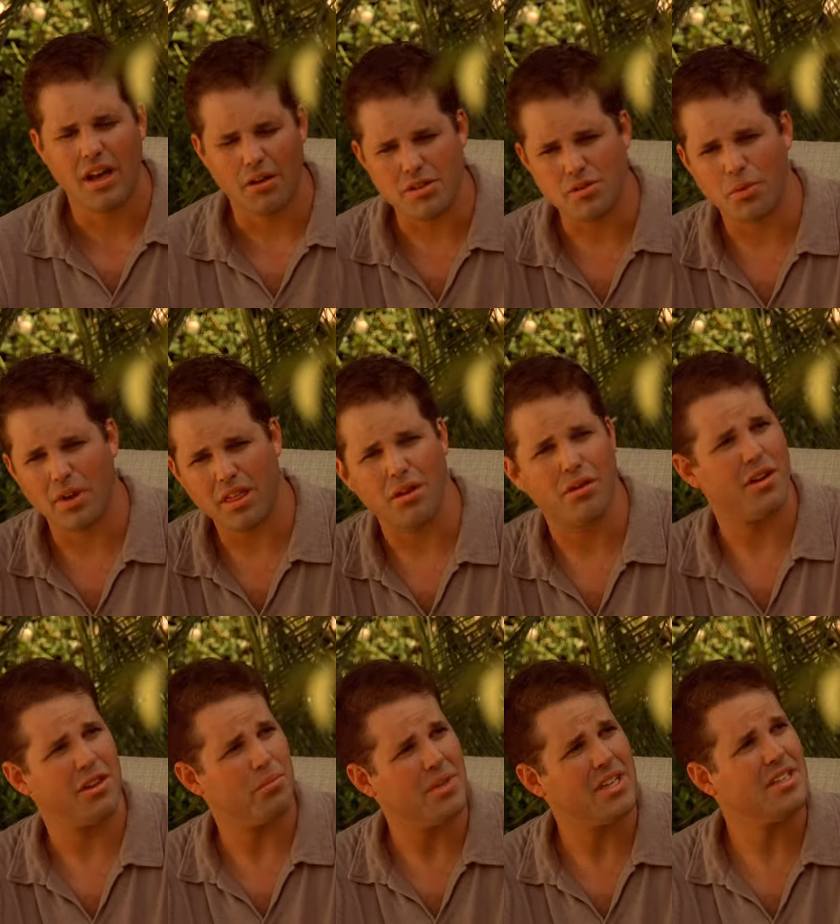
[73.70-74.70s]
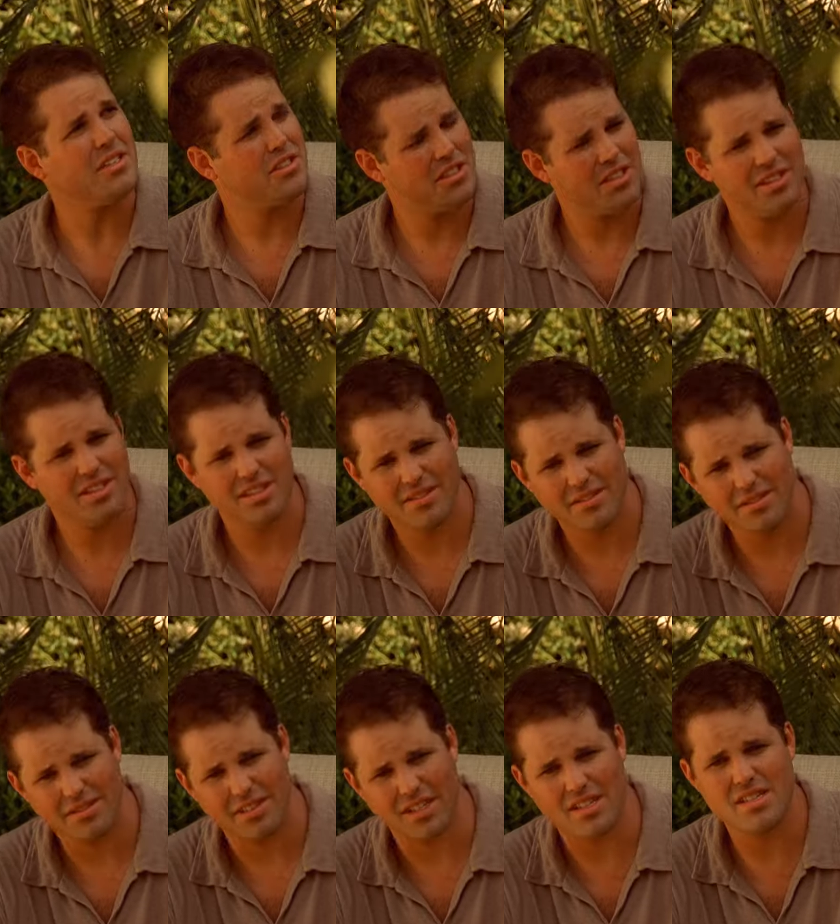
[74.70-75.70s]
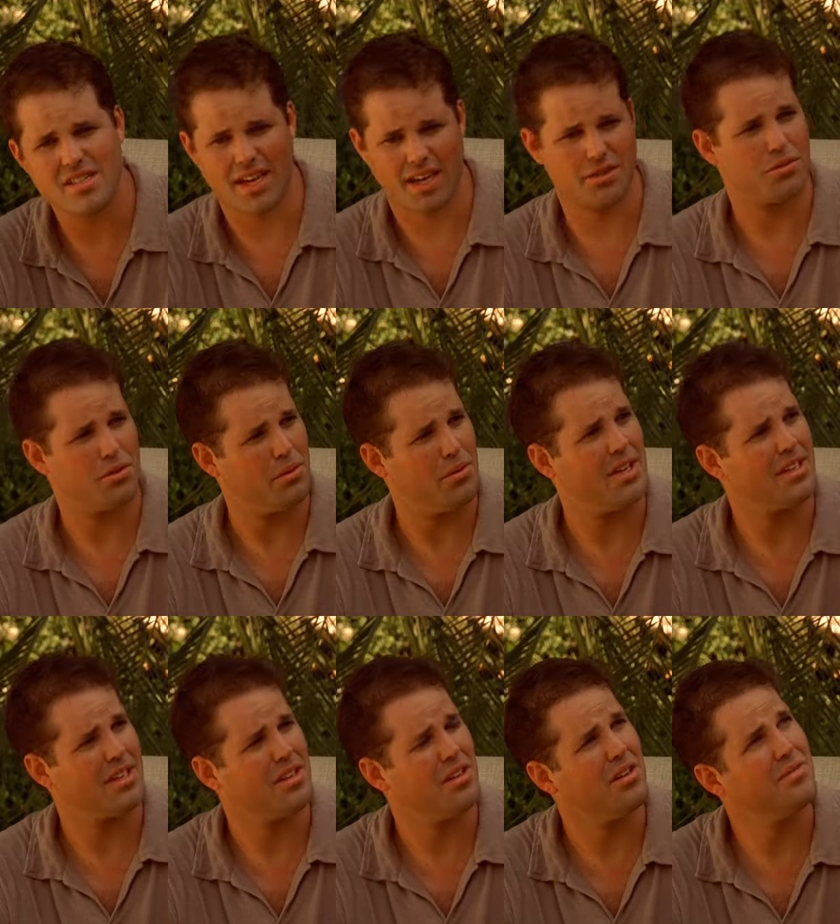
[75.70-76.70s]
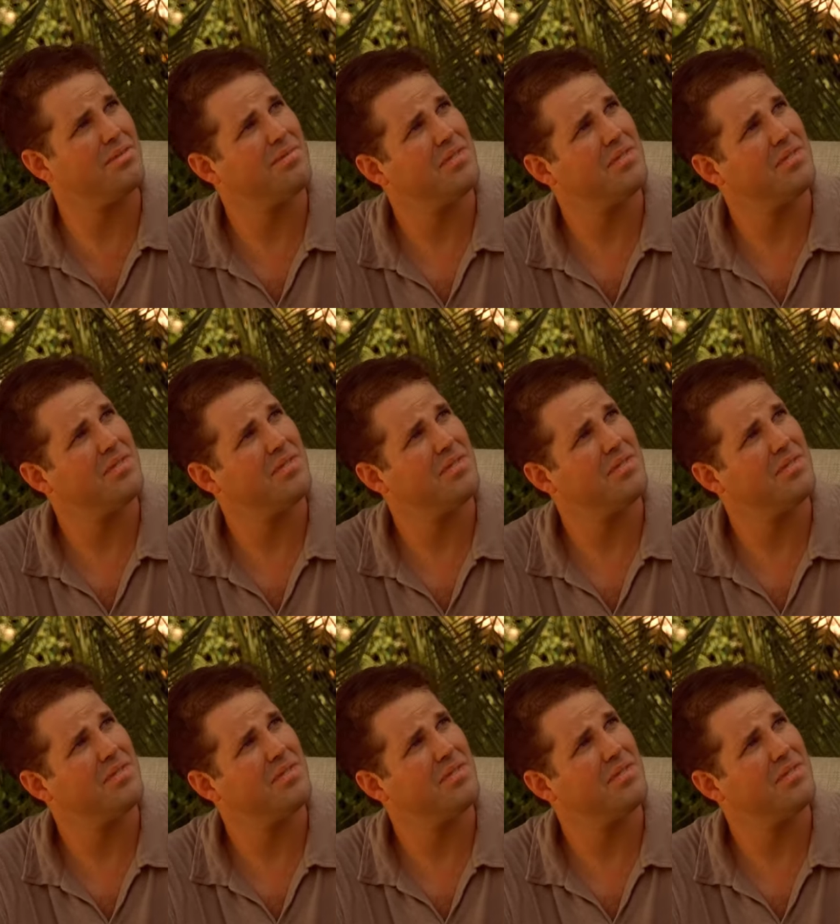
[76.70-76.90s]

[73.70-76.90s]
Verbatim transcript: I was with her on the beach. In a sexual way, you know?